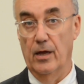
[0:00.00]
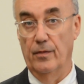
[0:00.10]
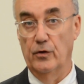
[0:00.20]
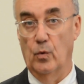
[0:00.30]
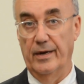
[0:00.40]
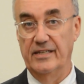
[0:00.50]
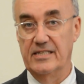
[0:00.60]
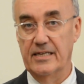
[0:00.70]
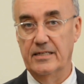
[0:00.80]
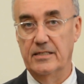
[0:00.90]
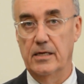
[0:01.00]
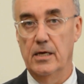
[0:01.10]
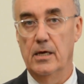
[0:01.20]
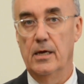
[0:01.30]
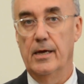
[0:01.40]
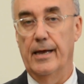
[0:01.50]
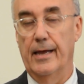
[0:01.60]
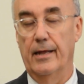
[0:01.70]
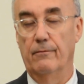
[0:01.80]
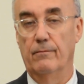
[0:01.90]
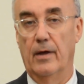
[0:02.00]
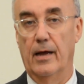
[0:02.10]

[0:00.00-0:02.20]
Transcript: on the 26th. And